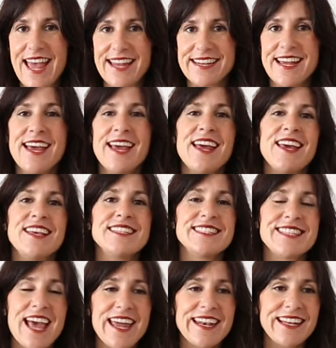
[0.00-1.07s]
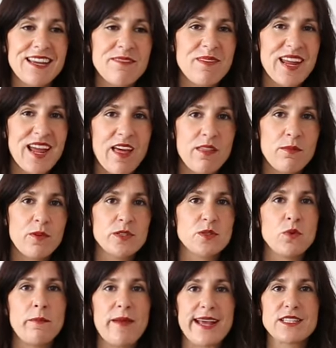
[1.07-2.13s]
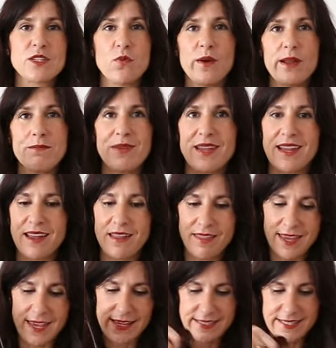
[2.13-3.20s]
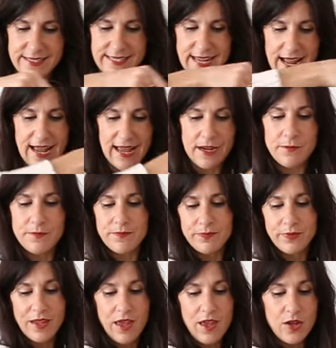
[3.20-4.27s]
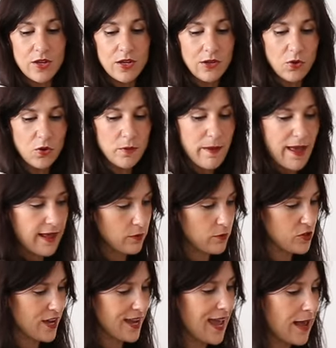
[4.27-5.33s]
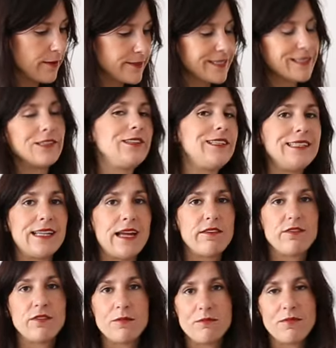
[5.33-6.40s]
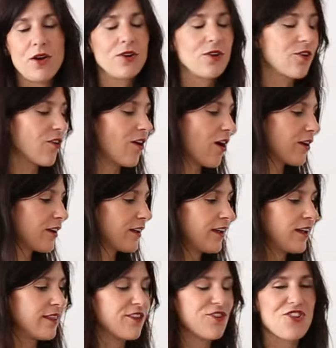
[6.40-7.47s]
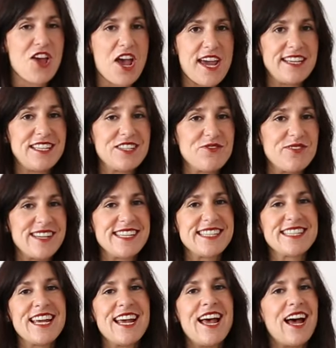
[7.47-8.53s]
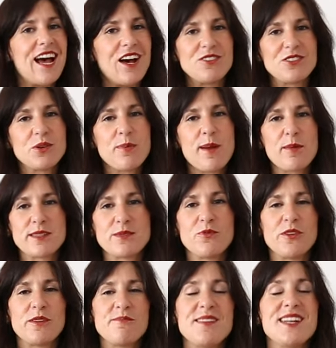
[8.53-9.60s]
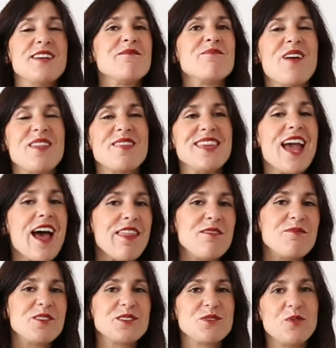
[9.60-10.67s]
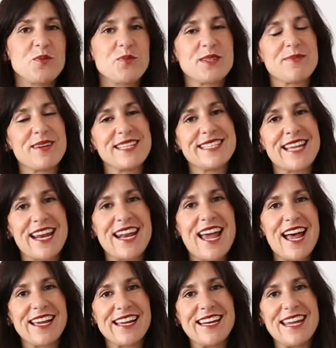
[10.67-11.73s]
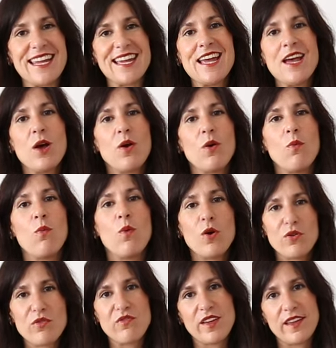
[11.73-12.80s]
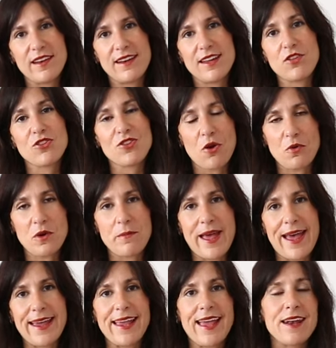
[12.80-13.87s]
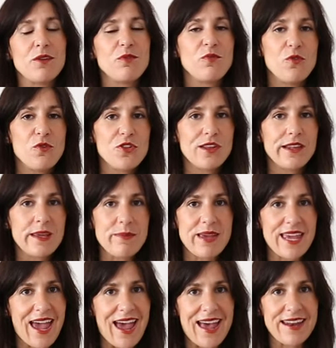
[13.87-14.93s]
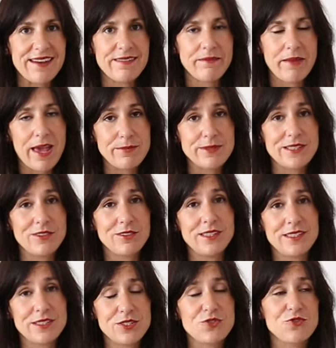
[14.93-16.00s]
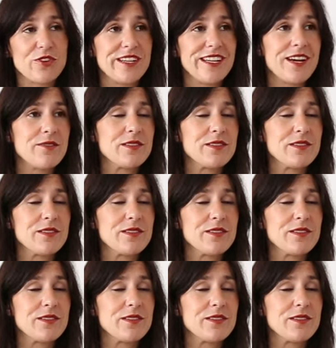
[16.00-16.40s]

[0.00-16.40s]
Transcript: And sadly, my other most worn bags are one being the Cezanne Claude bag, which I absolutely love, mock croc, the shine to it. I'll talk about this more in a minute, but the other most worn was my Saint Agni woven shoulder bag, and unfortunately my cat absolutely destroyed it.